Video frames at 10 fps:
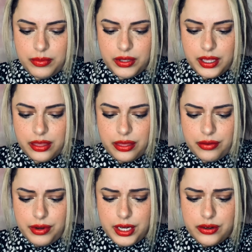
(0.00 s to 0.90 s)
like
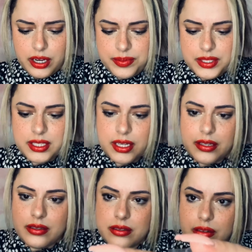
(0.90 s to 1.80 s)
3 drops, it
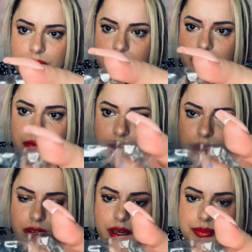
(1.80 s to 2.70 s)
says, so 3
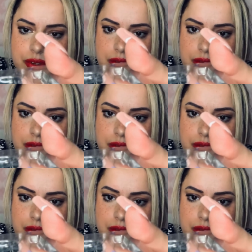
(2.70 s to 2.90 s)
drops.